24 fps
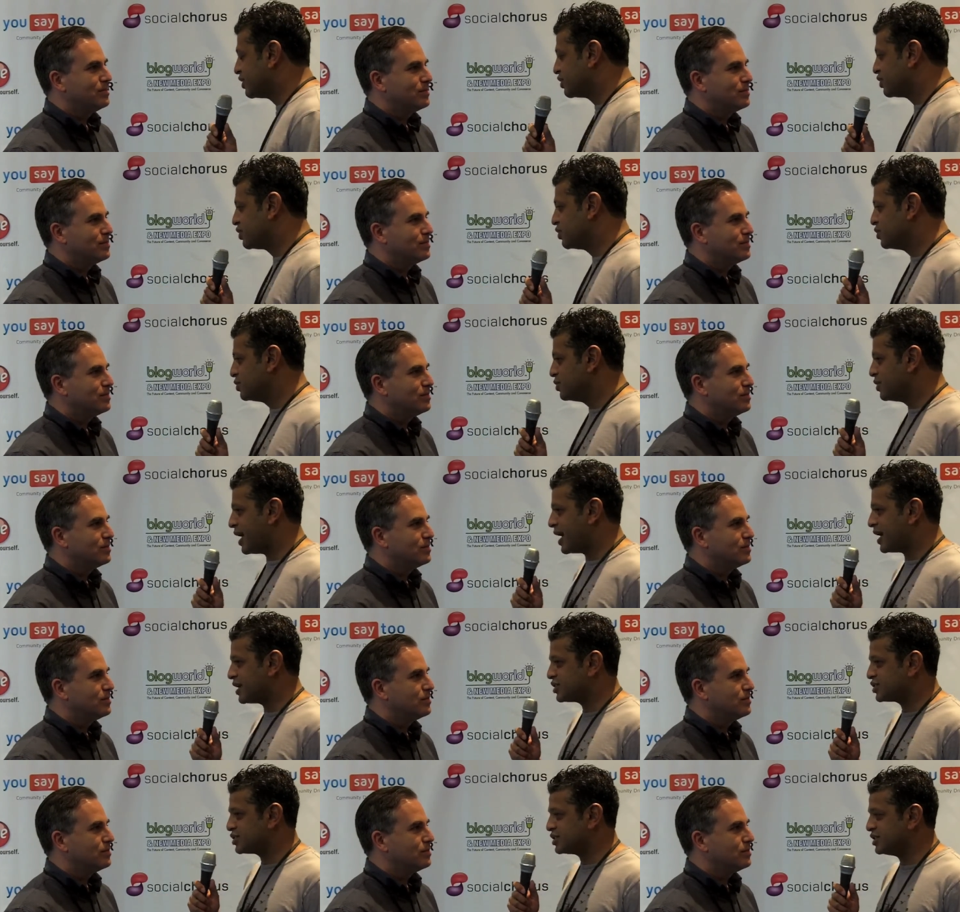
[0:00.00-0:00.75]

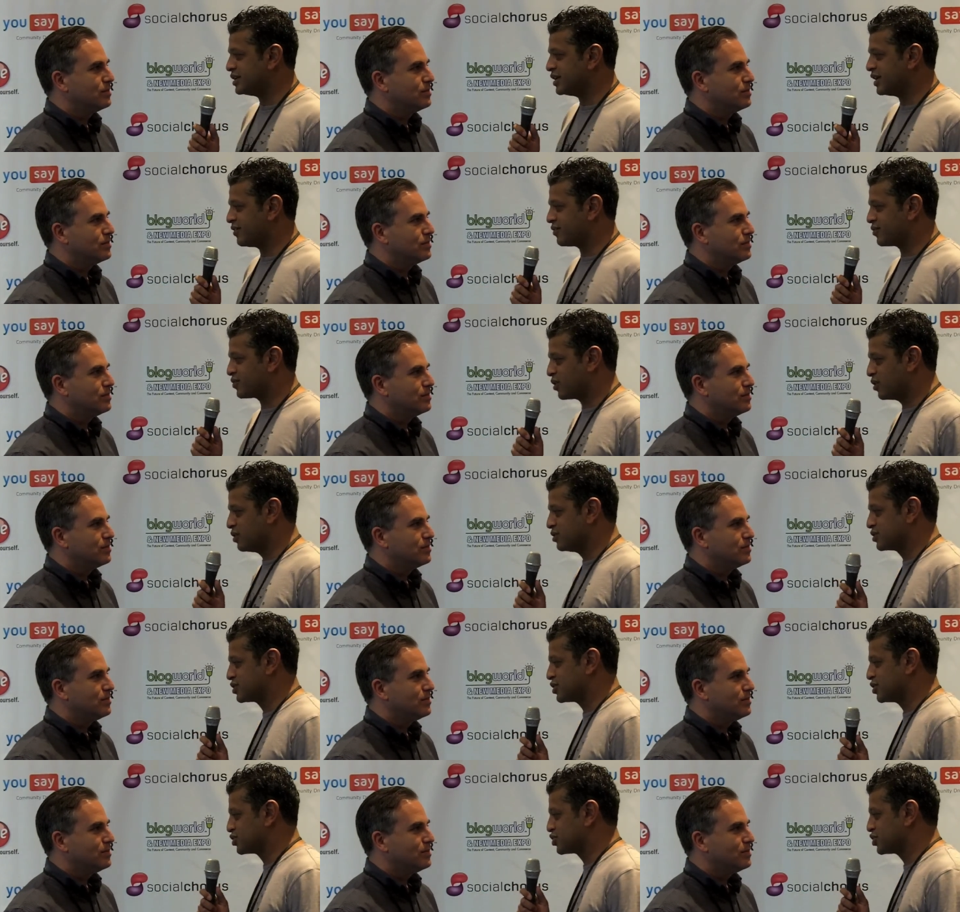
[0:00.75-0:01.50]
Speaker 1: you actually have
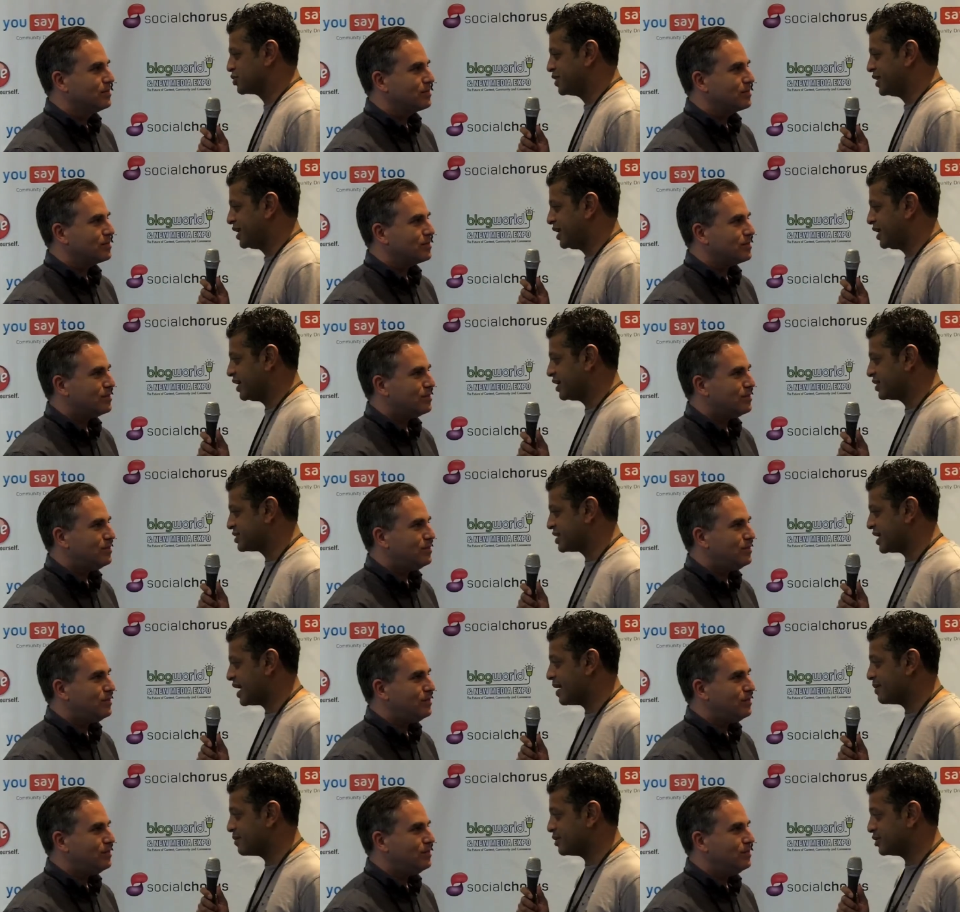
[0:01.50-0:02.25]
grown Social Media
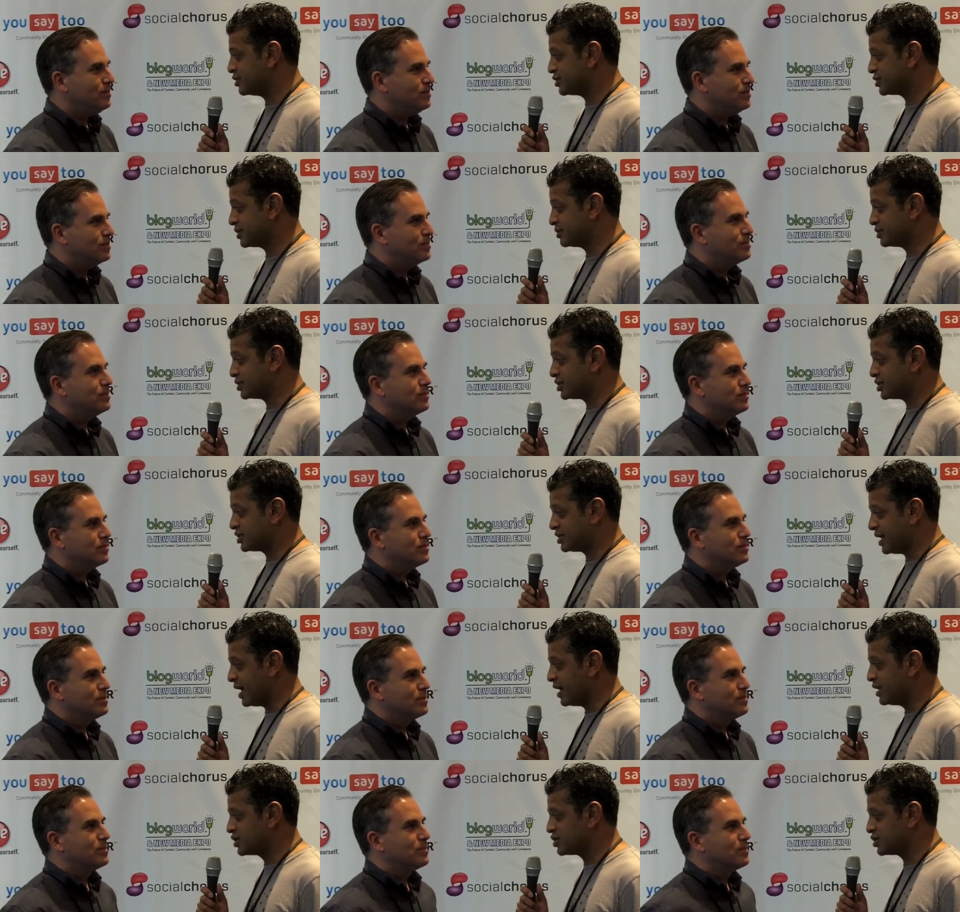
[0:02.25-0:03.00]
Examiner
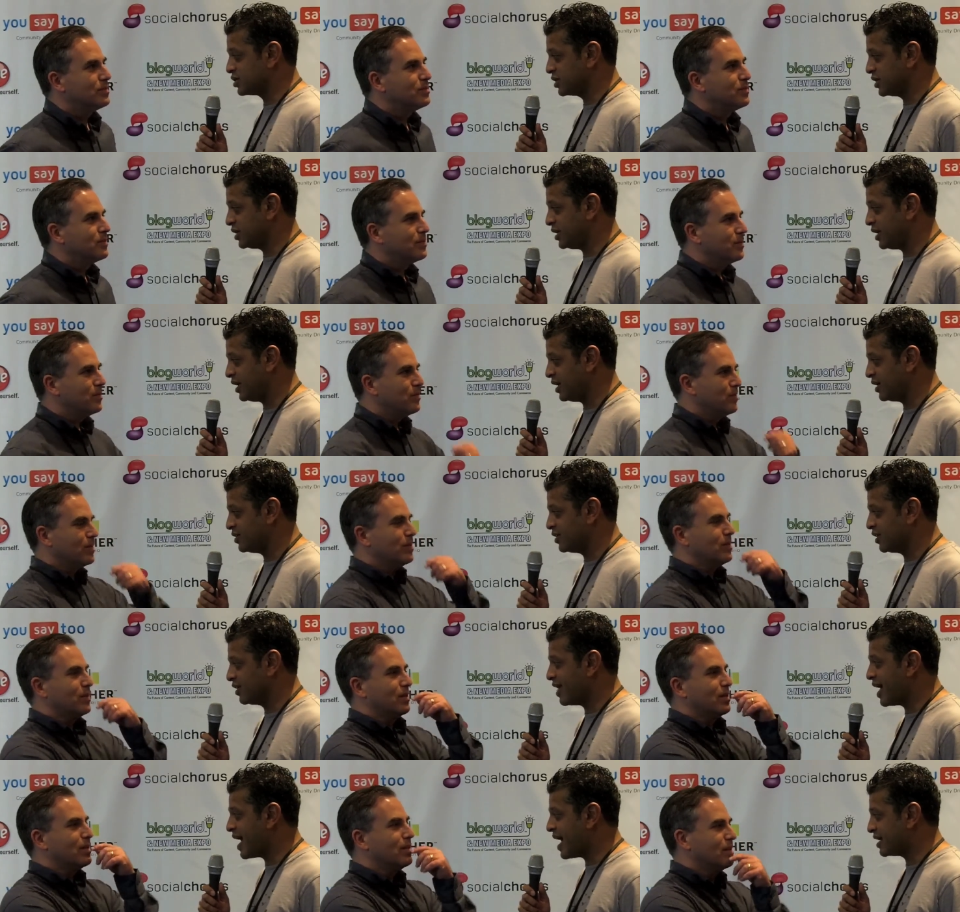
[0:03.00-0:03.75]
substantially
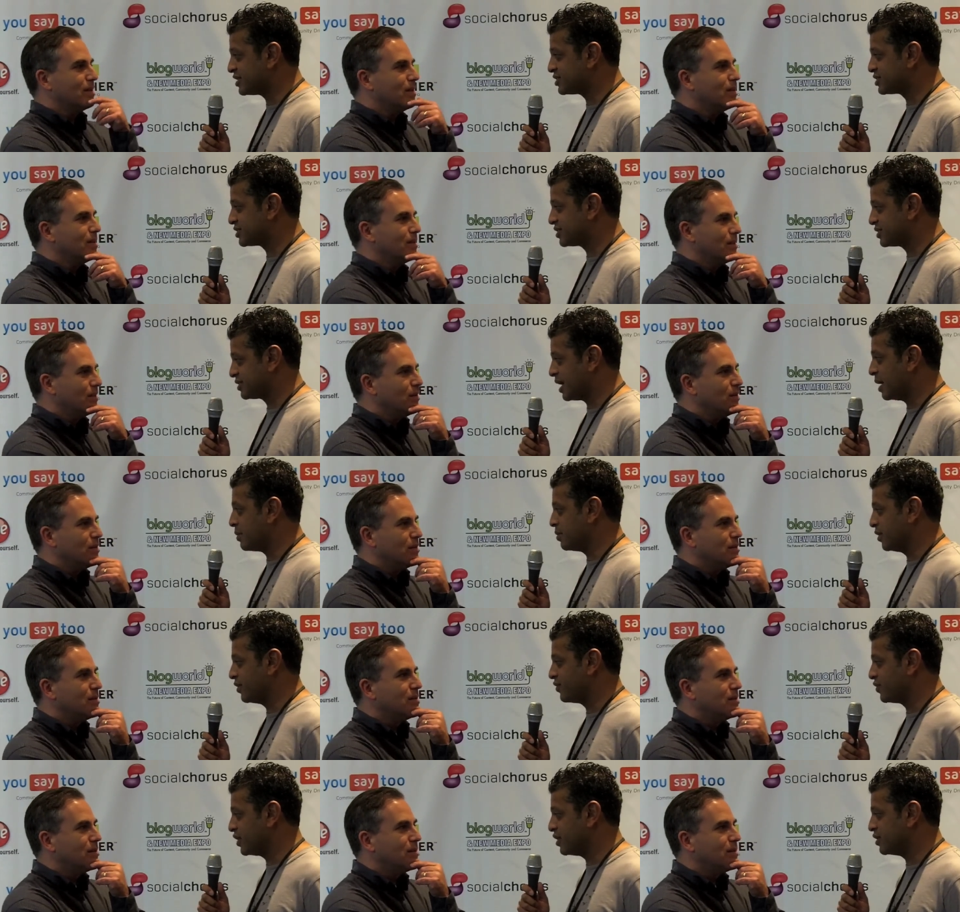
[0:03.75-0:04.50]
in the last
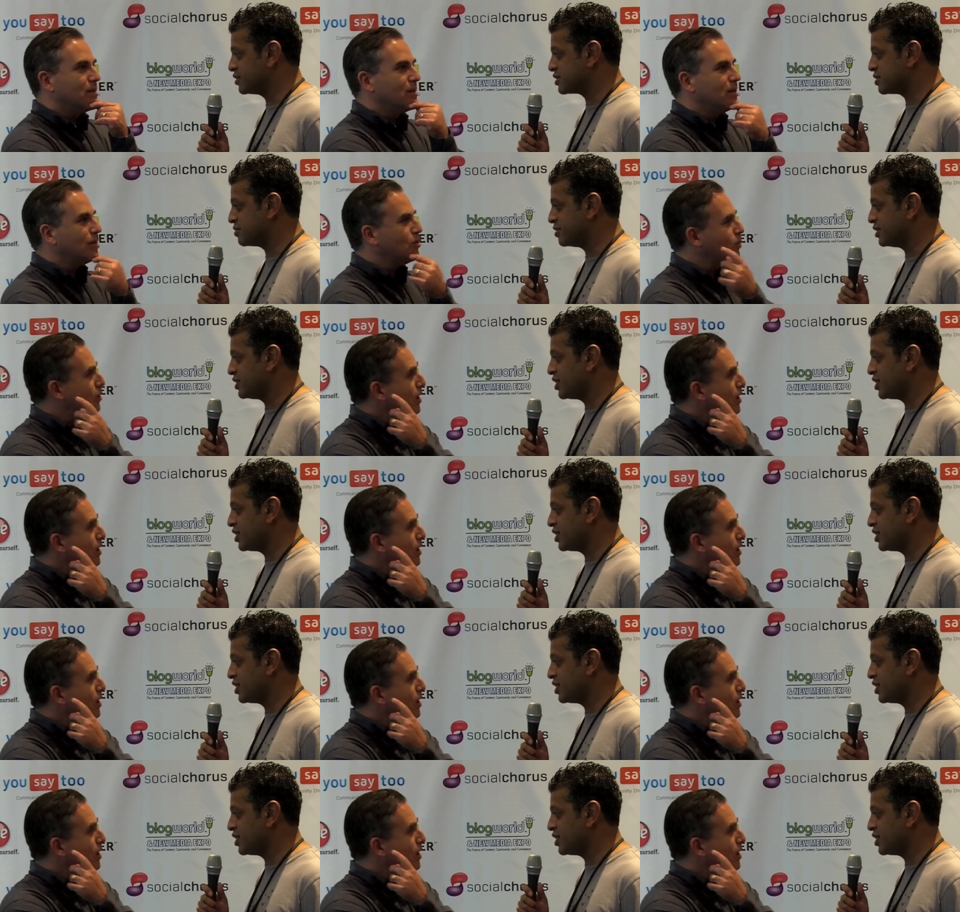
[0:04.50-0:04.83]
couple of years.